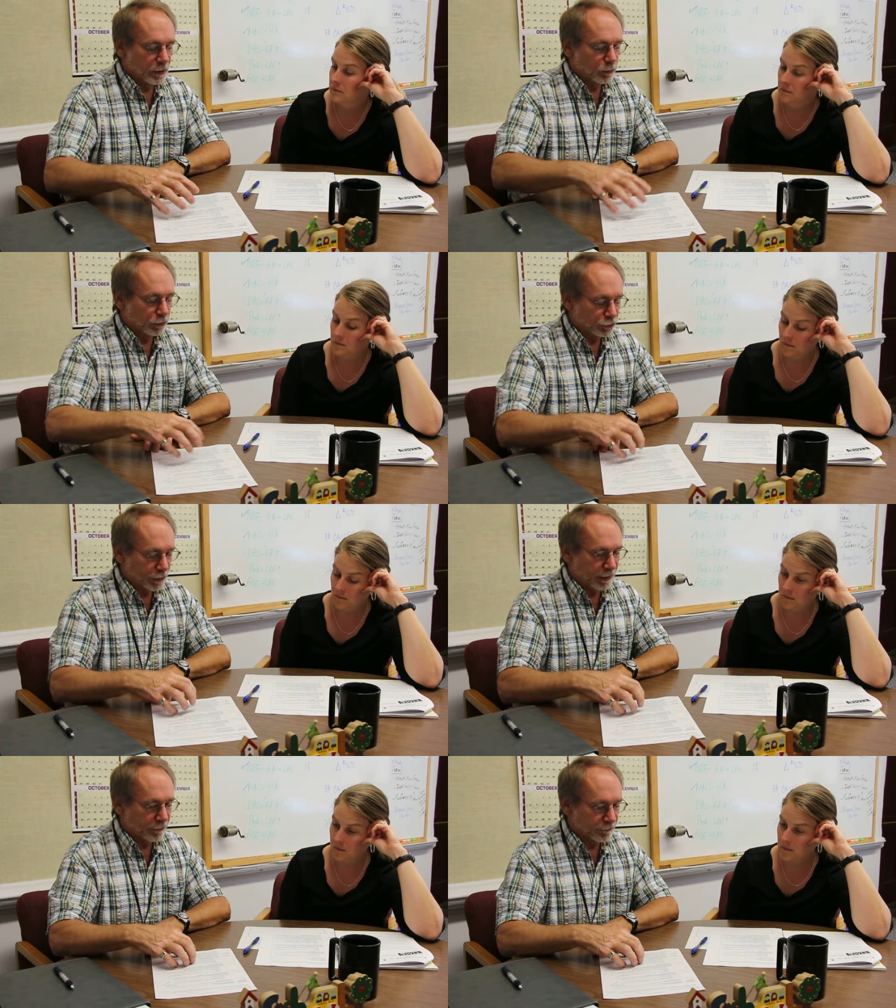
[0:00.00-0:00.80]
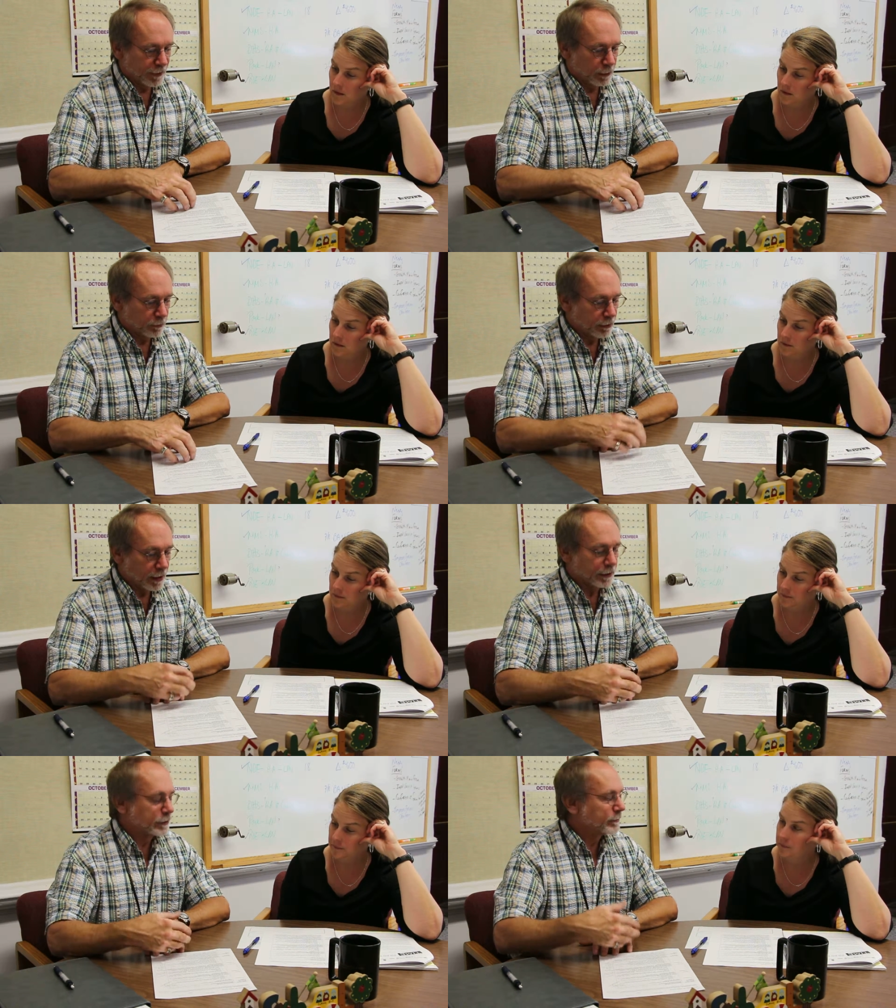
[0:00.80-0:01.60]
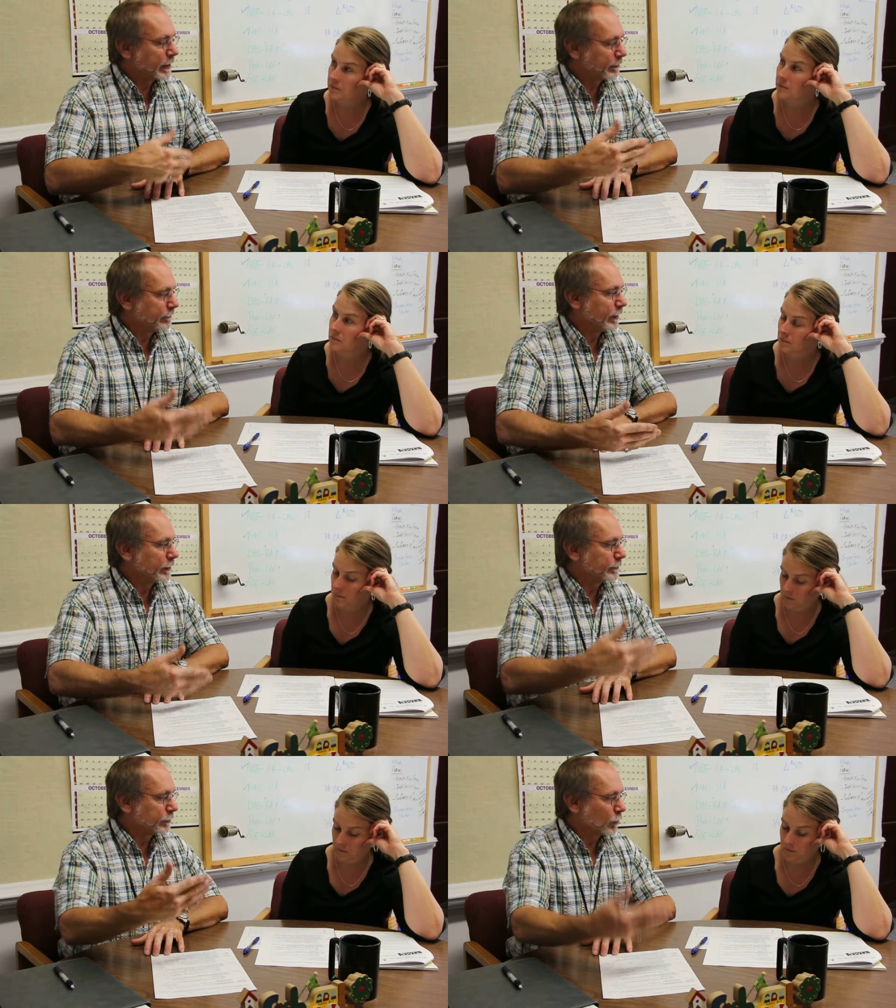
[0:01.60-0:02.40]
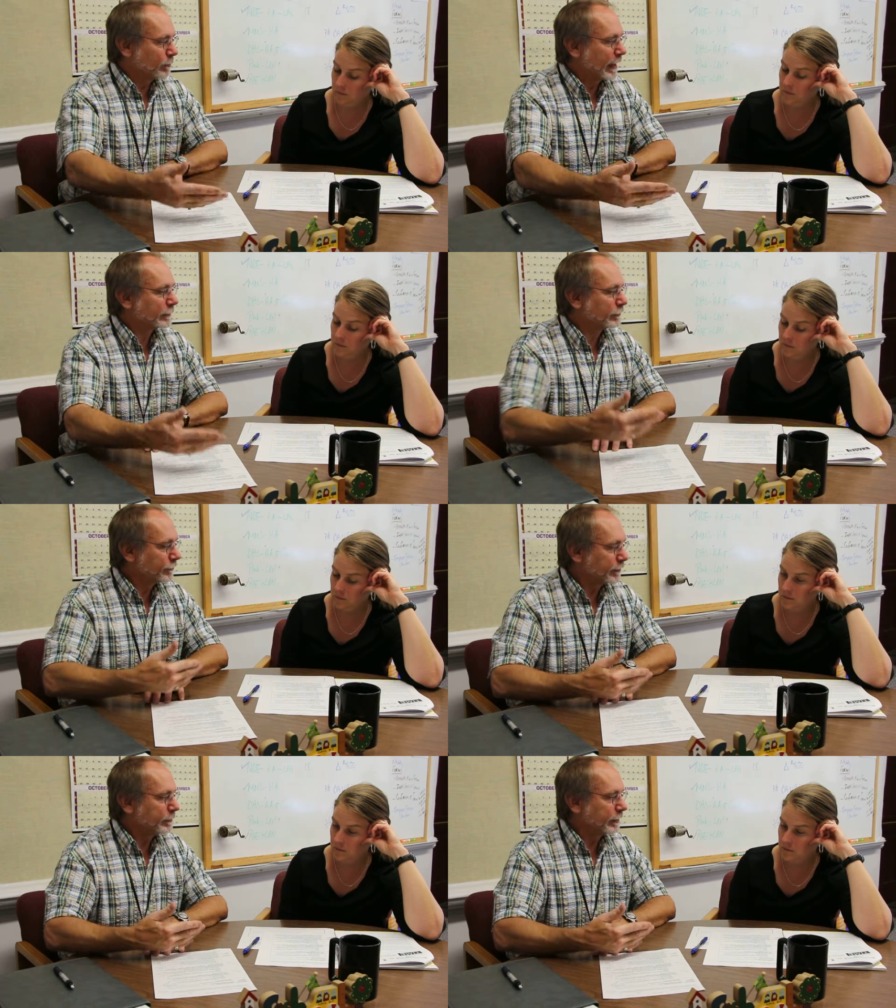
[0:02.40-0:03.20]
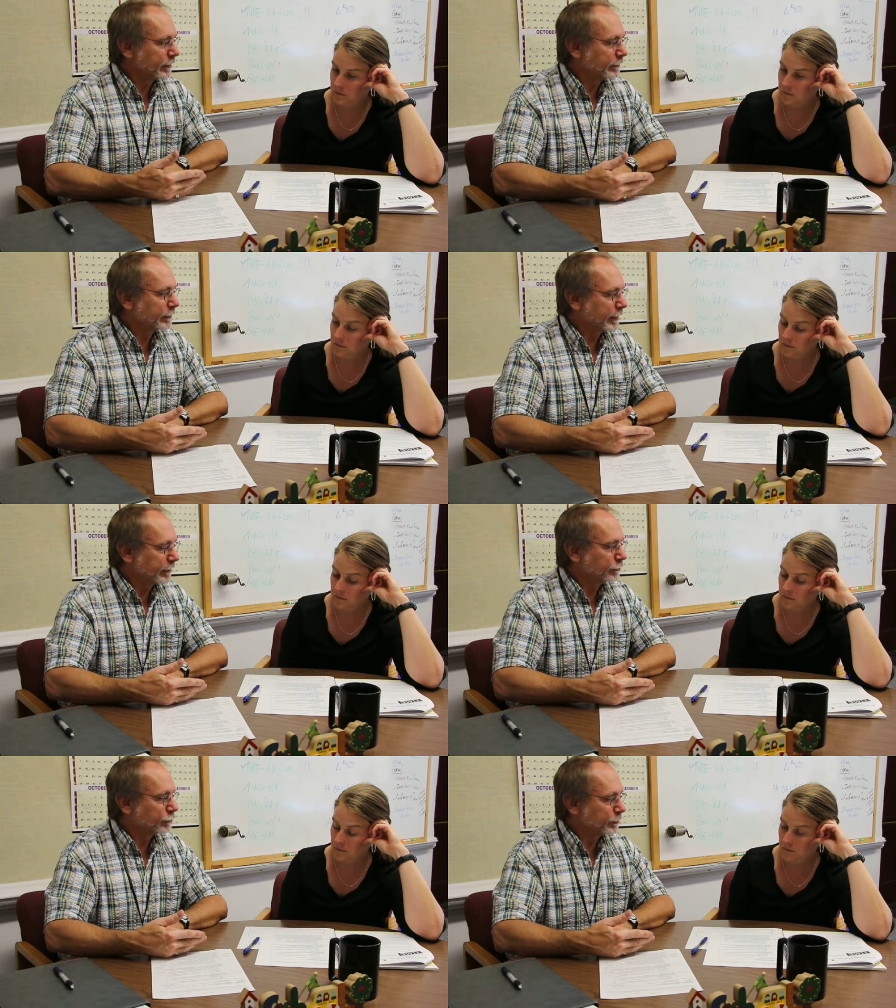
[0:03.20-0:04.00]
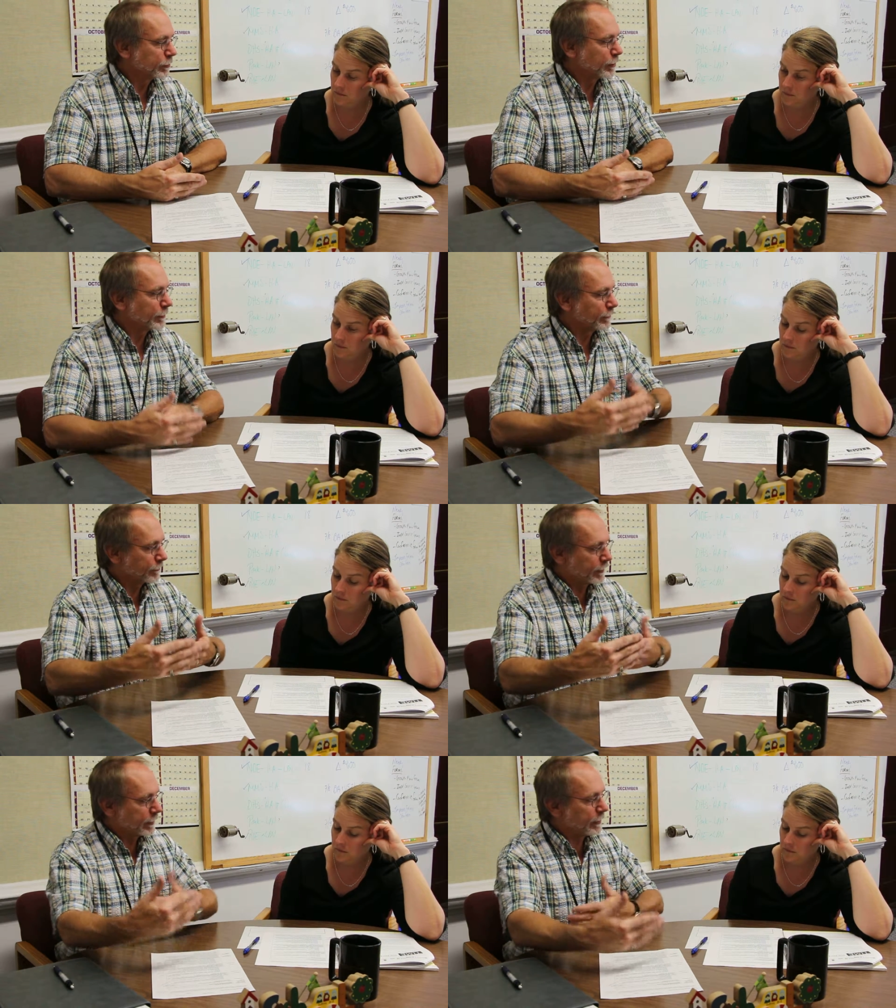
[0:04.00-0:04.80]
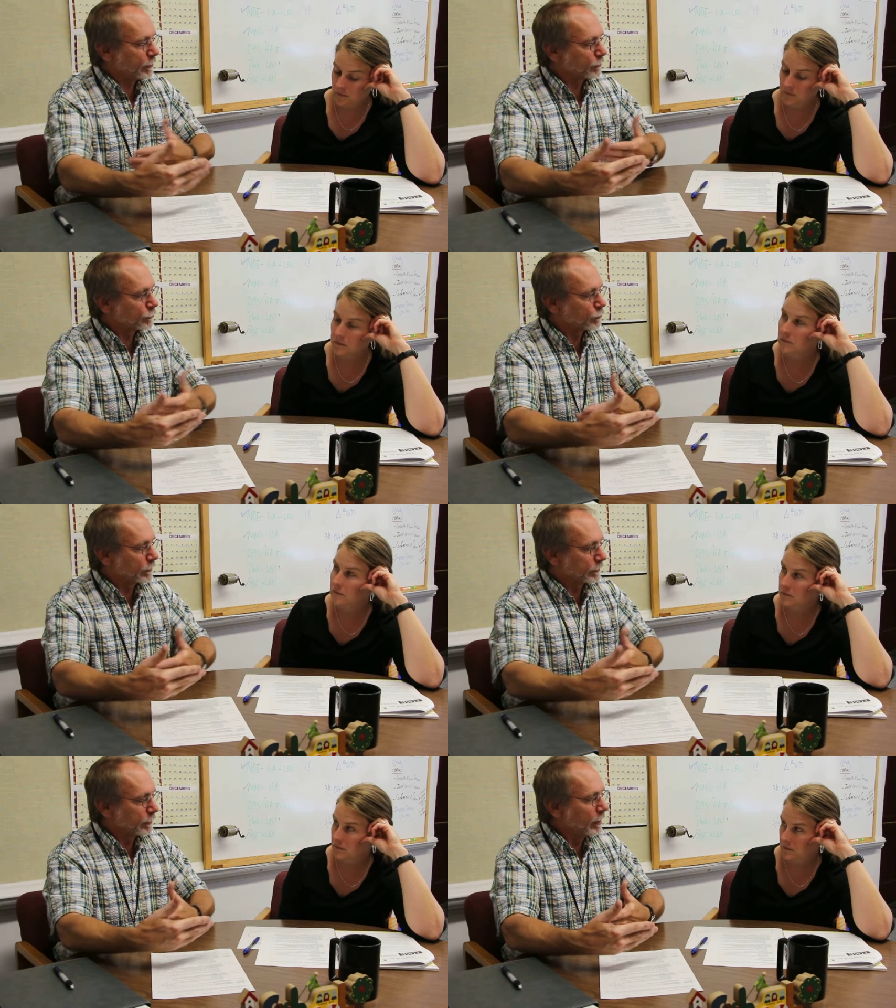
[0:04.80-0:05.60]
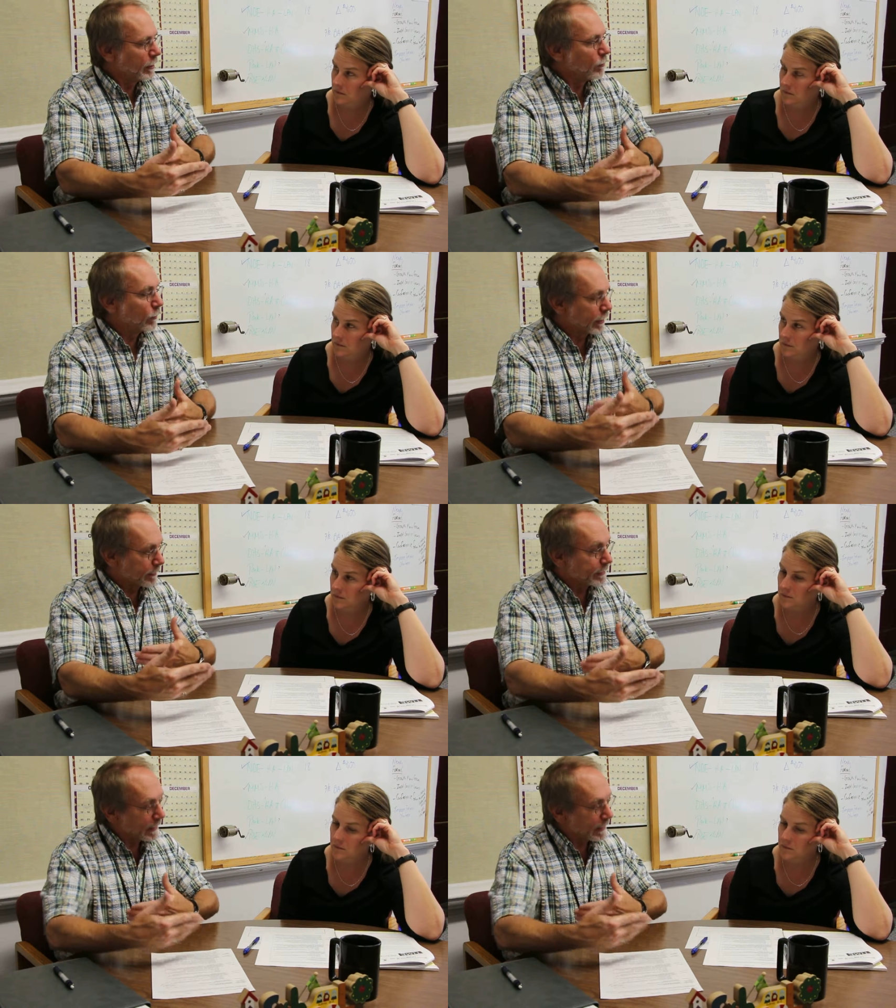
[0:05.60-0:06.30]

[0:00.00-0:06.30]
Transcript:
Speaker 1: once you have the final product, it might be valuable to go back to somebody in the English department and say, here's what what I'm mm-hmm.